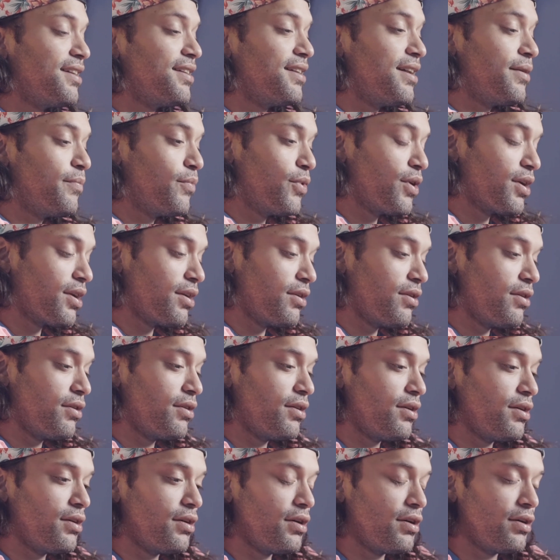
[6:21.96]
I'm working on
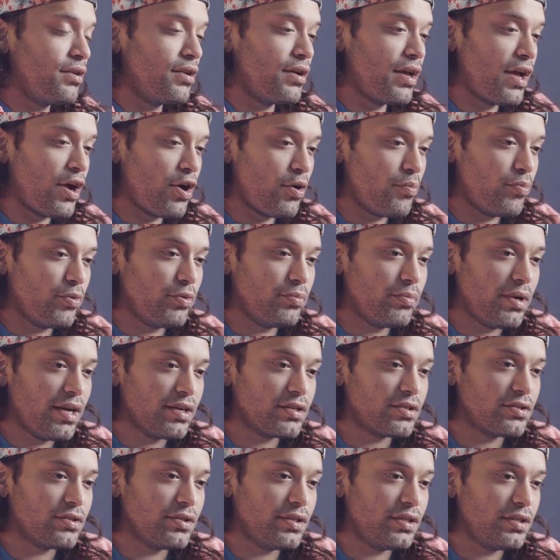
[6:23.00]
an album,
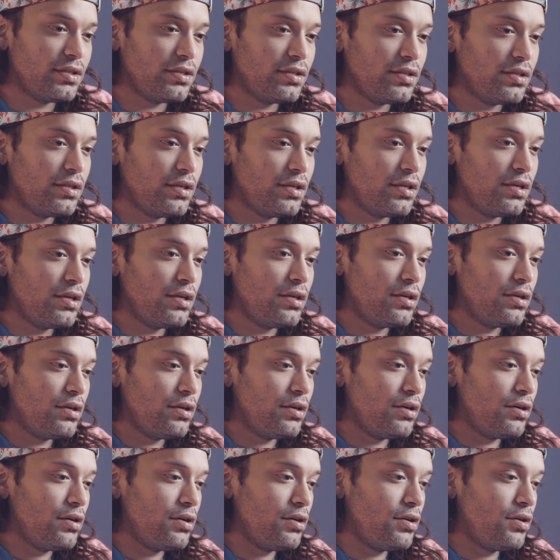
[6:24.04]
actually.
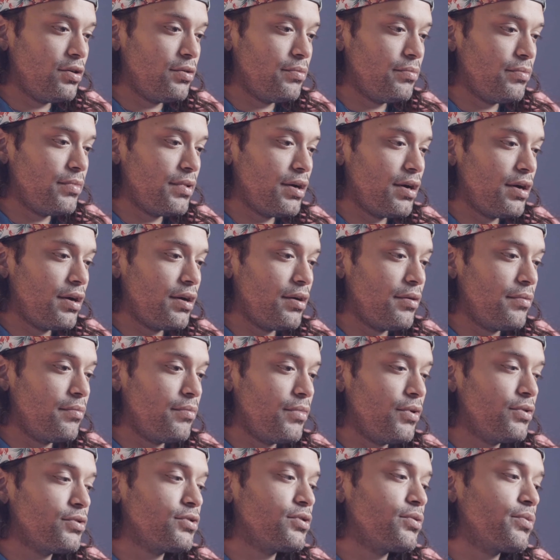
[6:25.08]
I'm
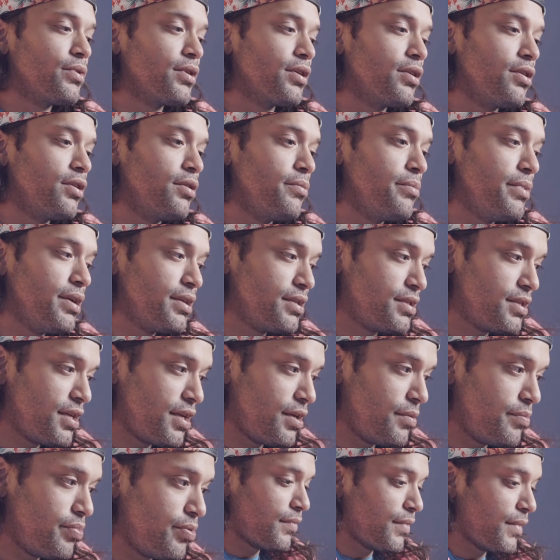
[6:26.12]
also working on a
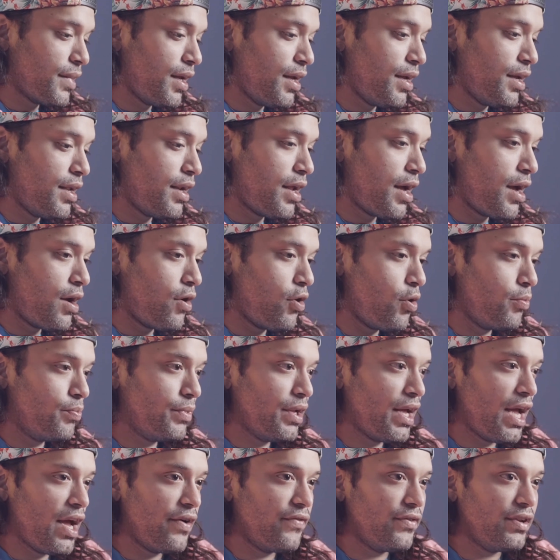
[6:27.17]
mixtape, and I hope
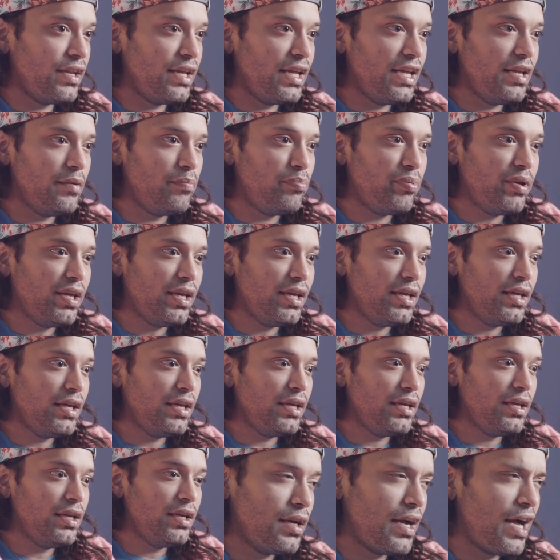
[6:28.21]
to have an
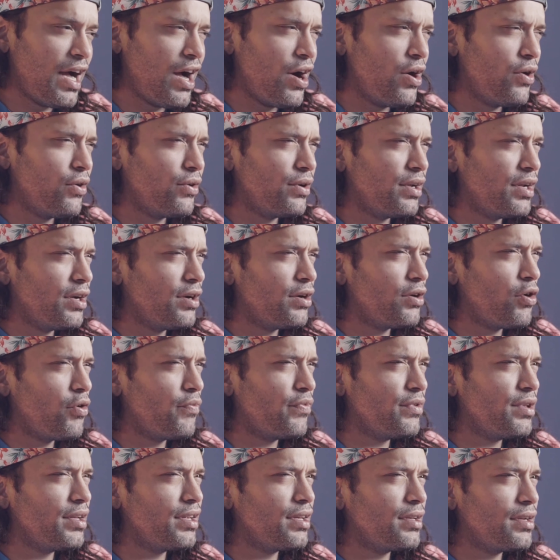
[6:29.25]
EP out here,
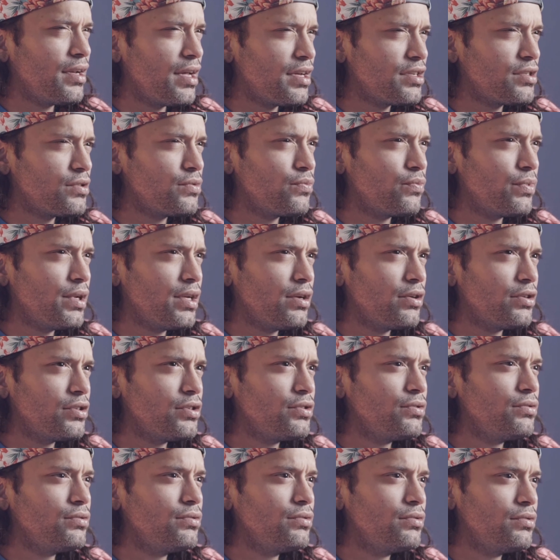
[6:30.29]
hopefully in the next week or two.